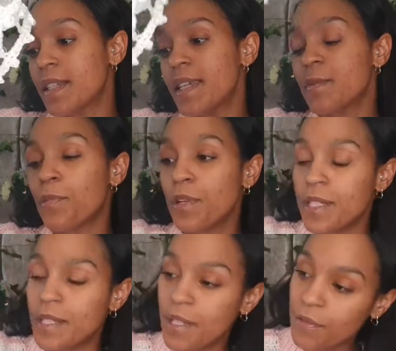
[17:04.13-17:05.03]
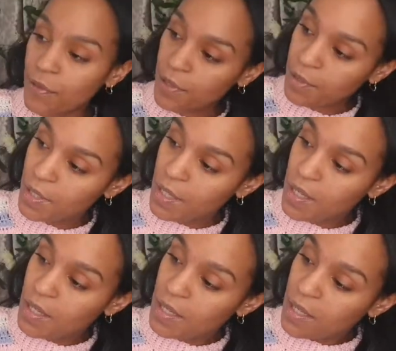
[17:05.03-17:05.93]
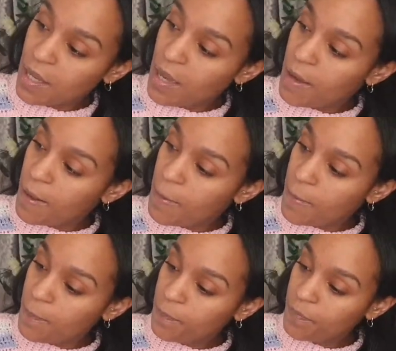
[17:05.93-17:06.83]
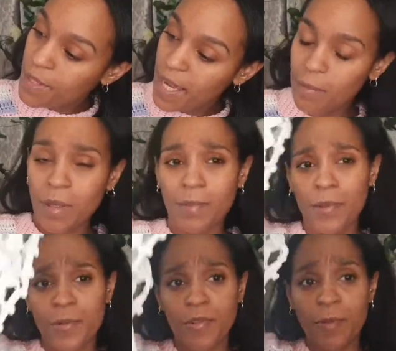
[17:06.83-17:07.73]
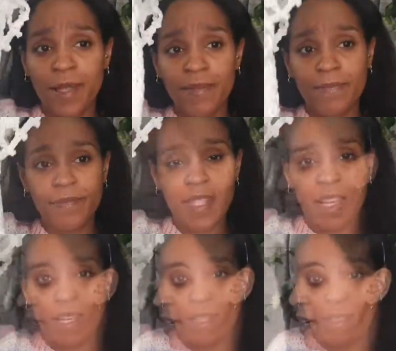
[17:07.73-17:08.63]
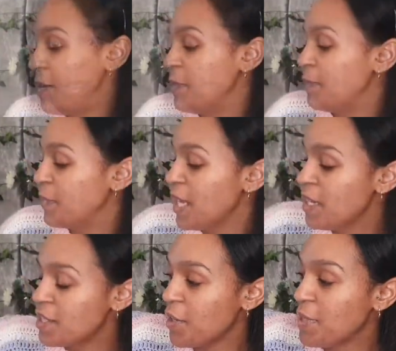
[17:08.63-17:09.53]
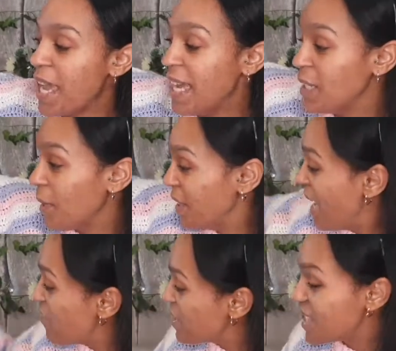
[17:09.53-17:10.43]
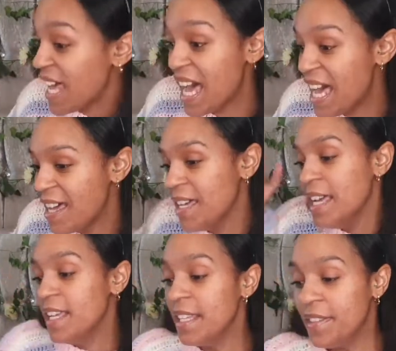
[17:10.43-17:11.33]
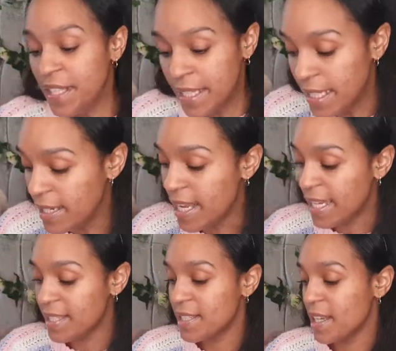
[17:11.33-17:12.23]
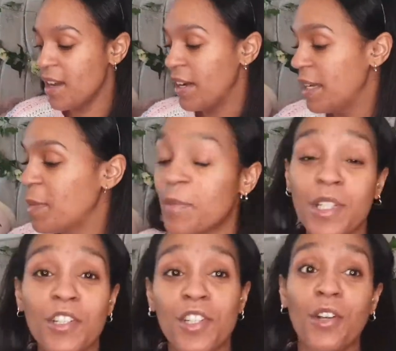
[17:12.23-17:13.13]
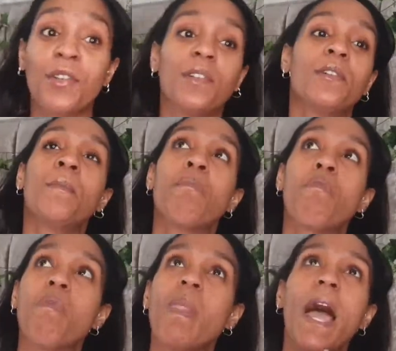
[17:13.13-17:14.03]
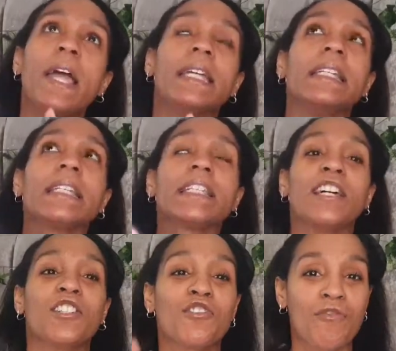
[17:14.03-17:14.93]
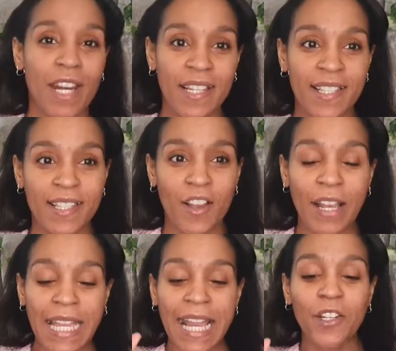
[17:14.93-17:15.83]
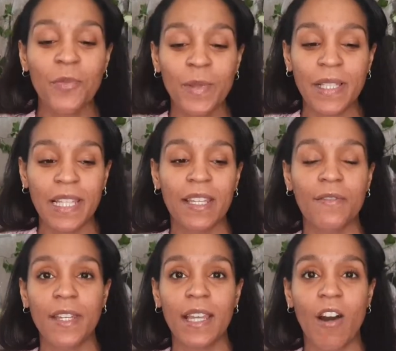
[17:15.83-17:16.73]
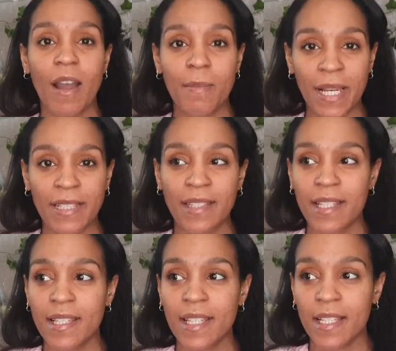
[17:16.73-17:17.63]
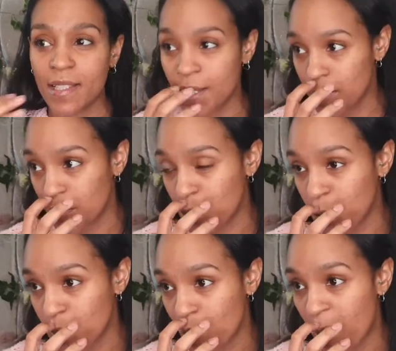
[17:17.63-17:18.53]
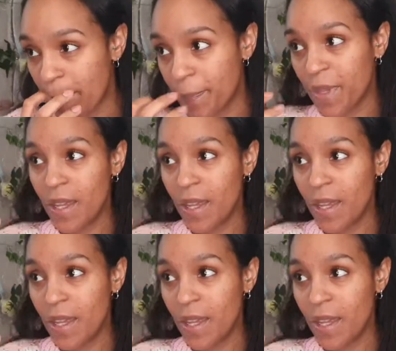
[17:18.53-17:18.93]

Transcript: it is pretty see-through, and my boobs are a bit saggy. So yeah, anyway, that was that. The next item I'm going to show you is a dress. I cannot believe I made this in such a short time.